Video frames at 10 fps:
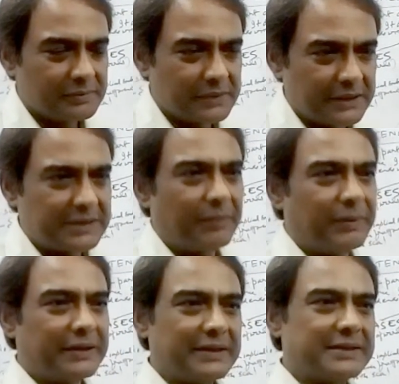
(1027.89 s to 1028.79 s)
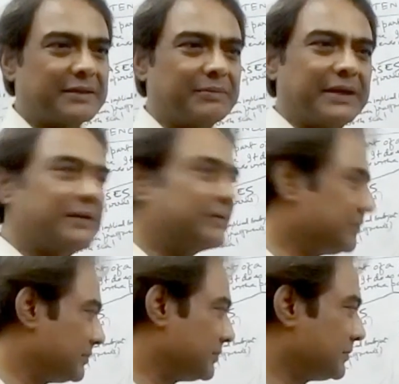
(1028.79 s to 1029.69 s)
And someone tells him that,
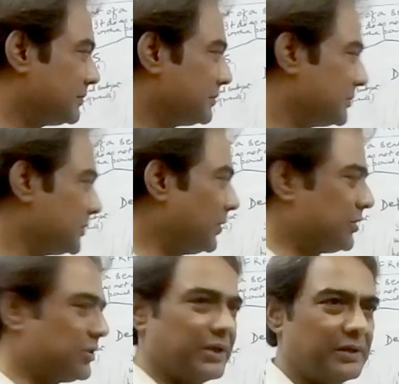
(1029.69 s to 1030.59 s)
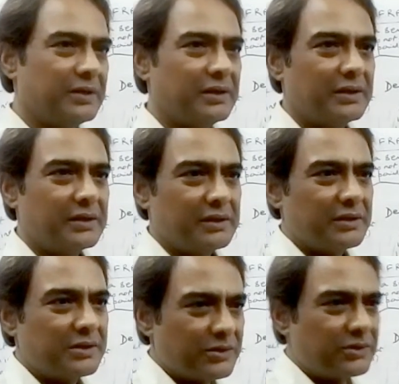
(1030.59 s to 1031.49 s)
who is she?
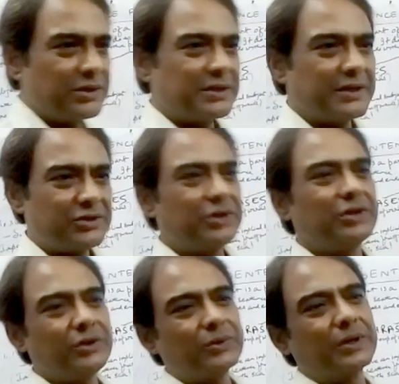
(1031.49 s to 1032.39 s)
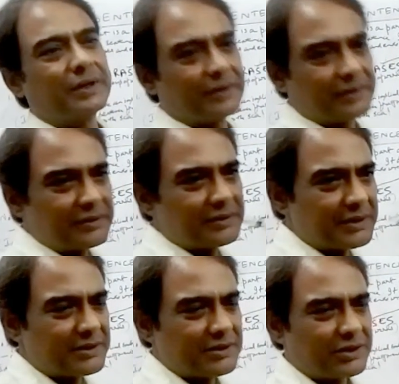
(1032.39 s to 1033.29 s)
So she says she knew her
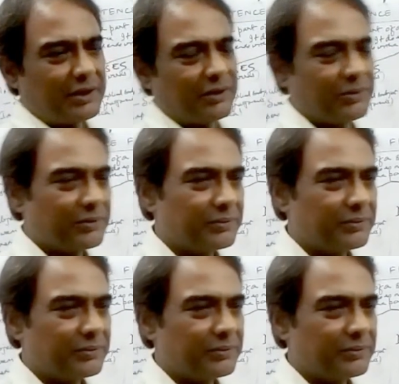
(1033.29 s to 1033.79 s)
since her childhood.